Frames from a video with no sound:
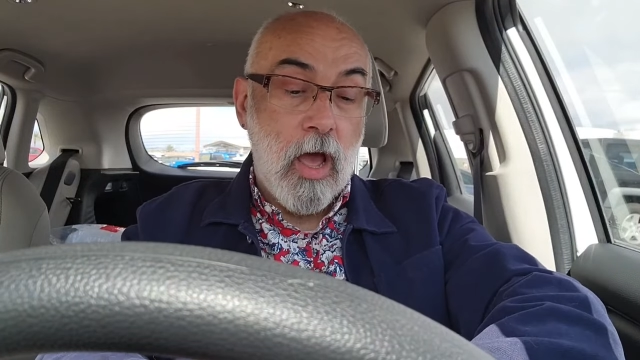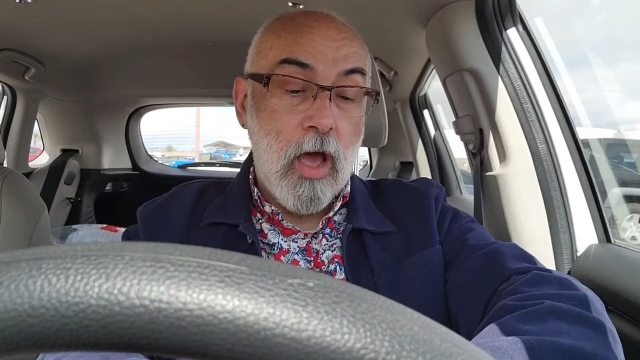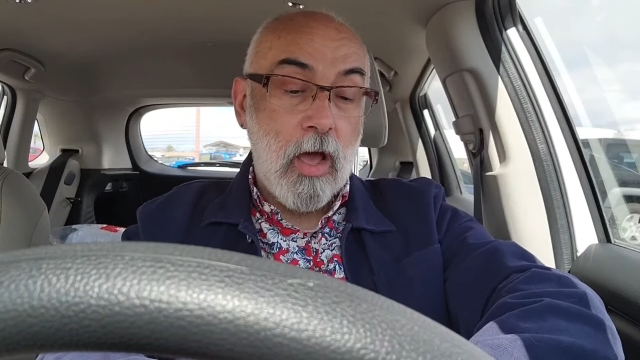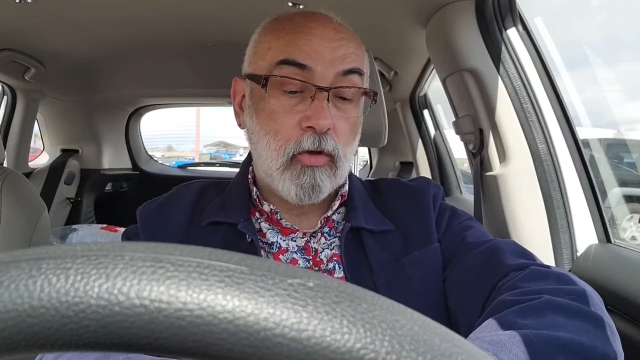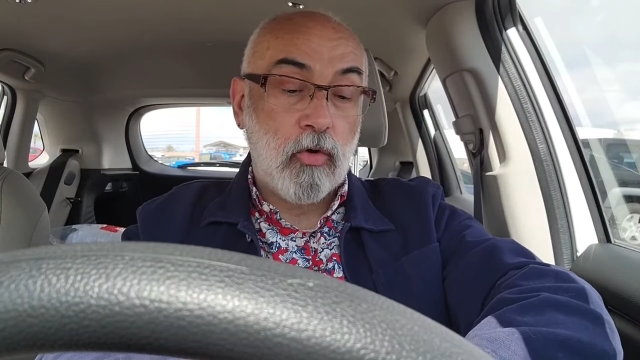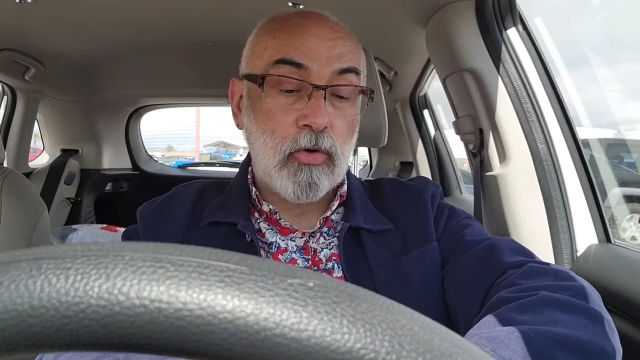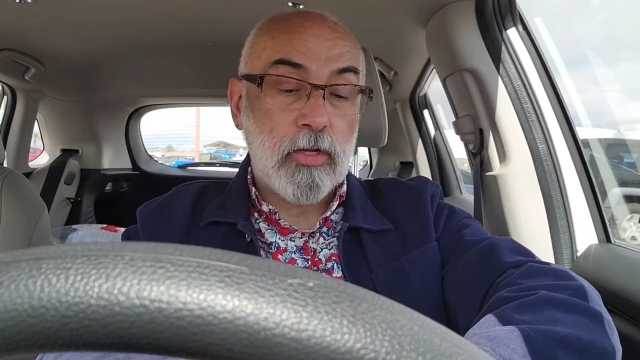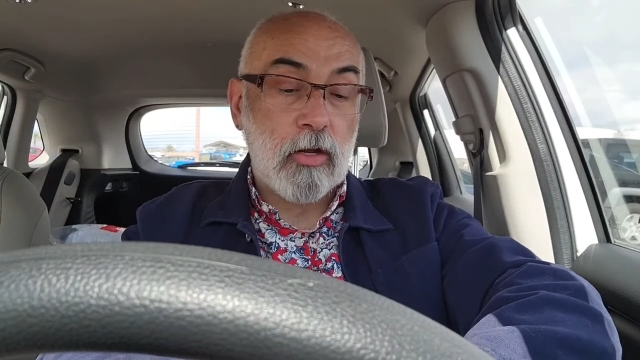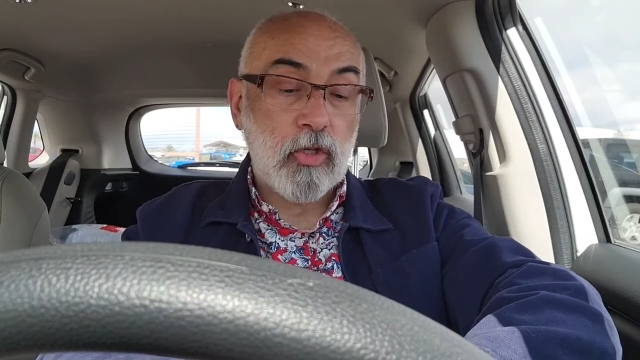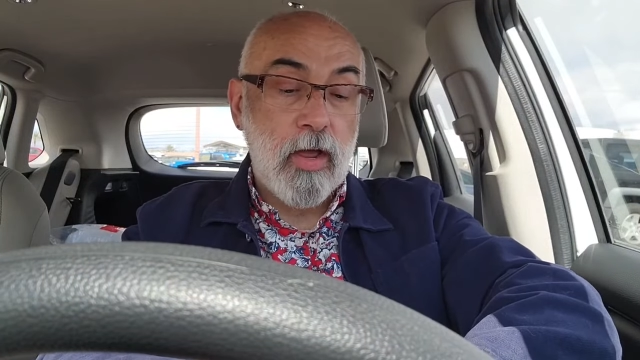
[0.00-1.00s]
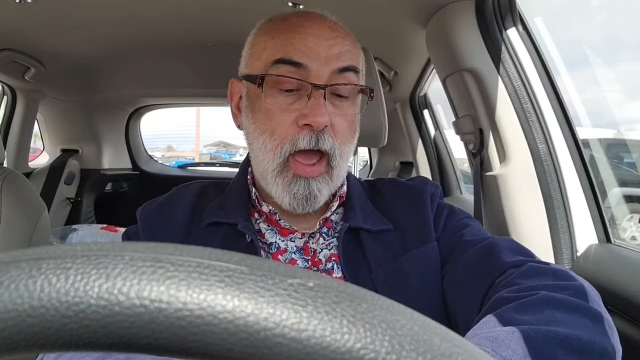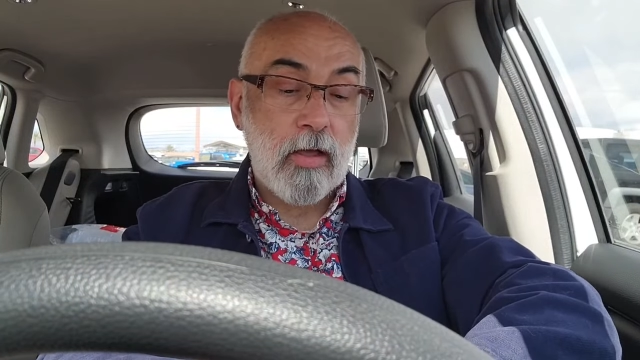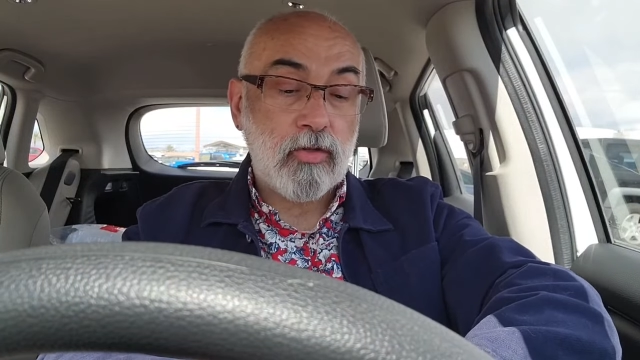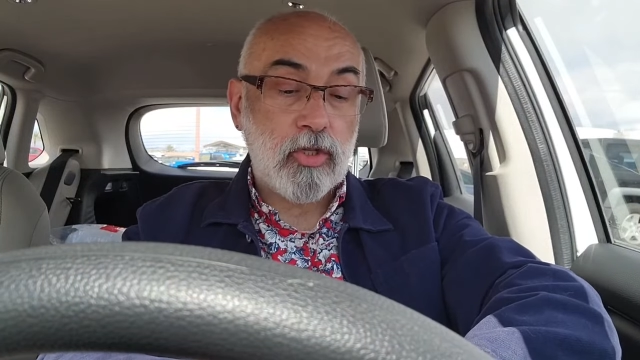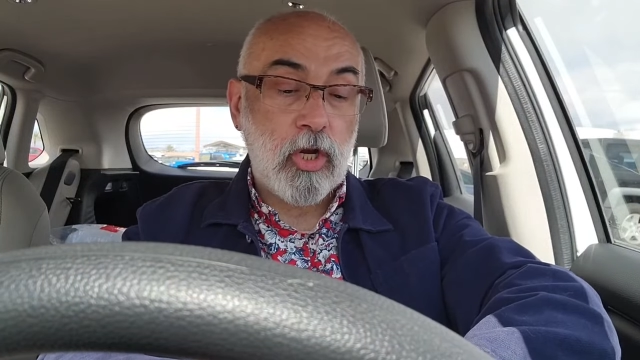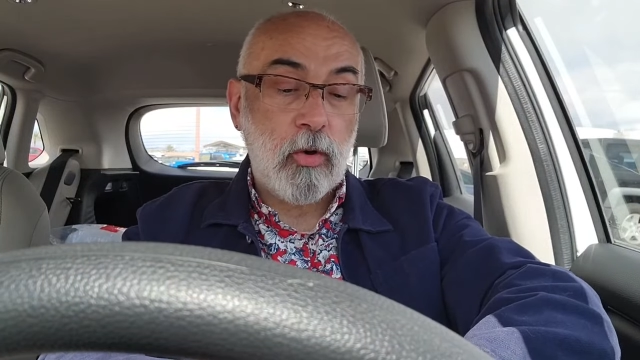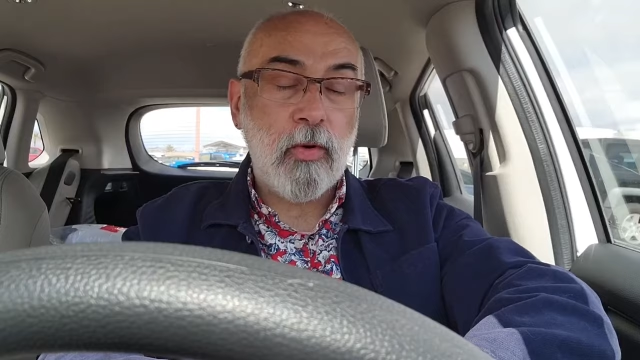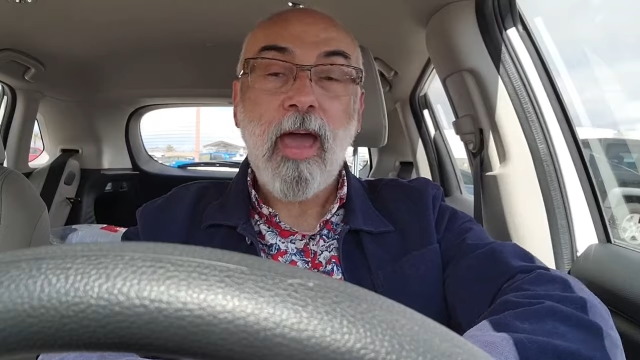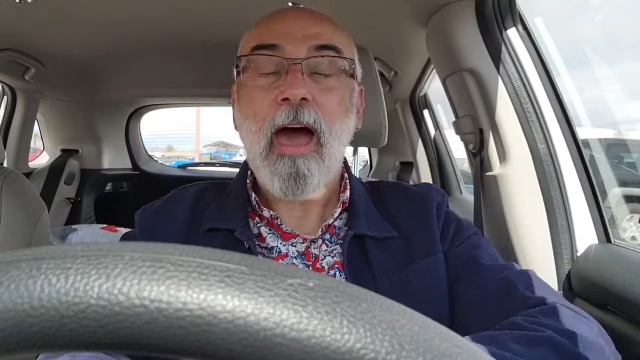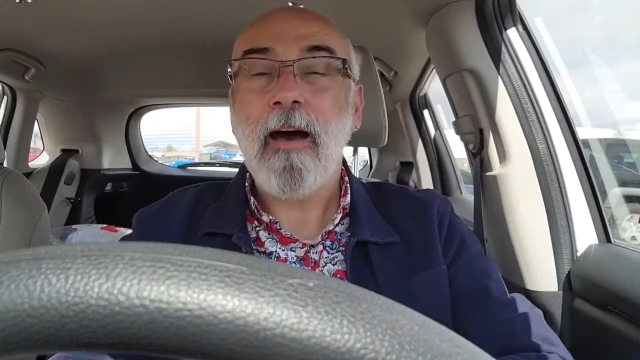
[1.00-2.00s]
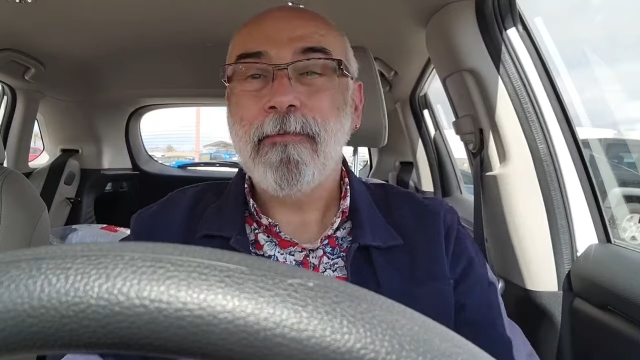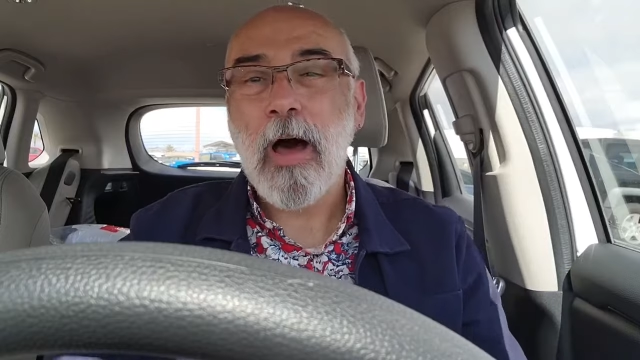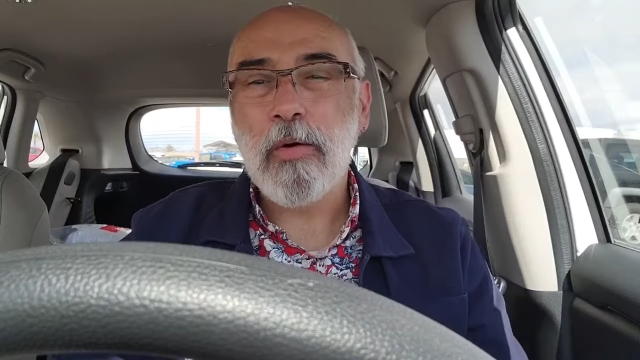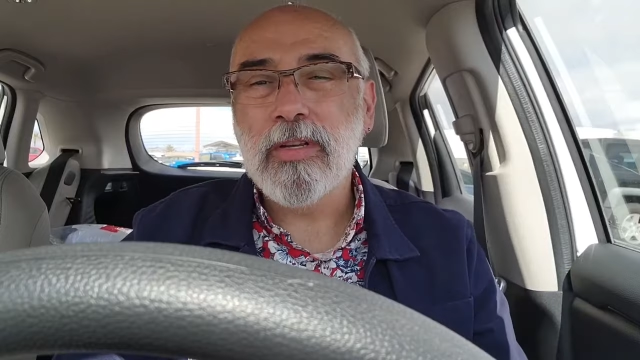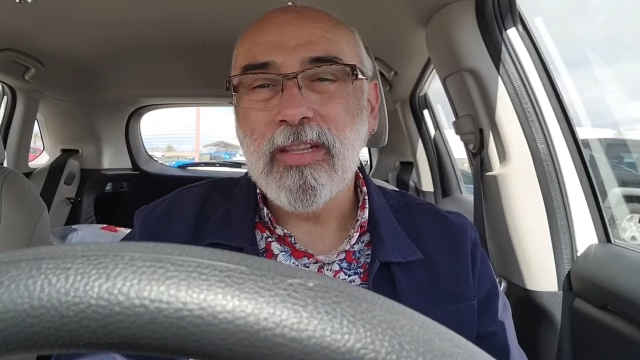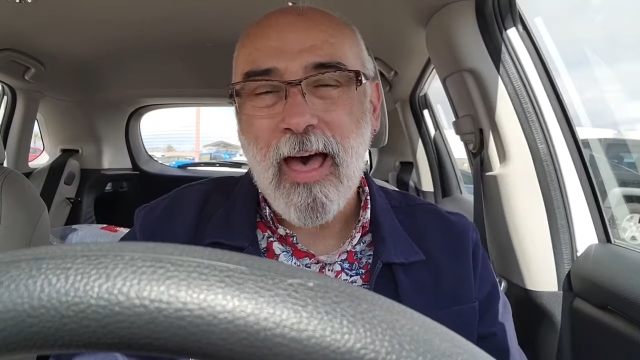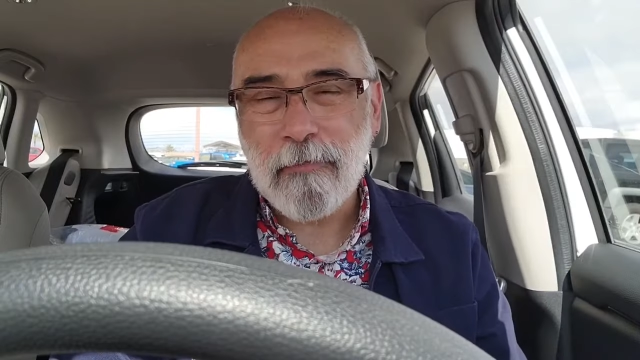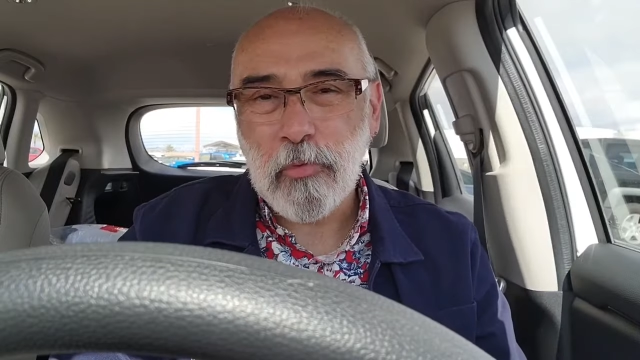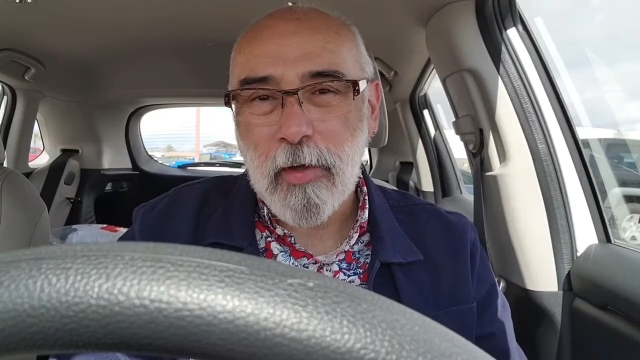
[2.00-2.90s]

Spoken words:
2.5 hours left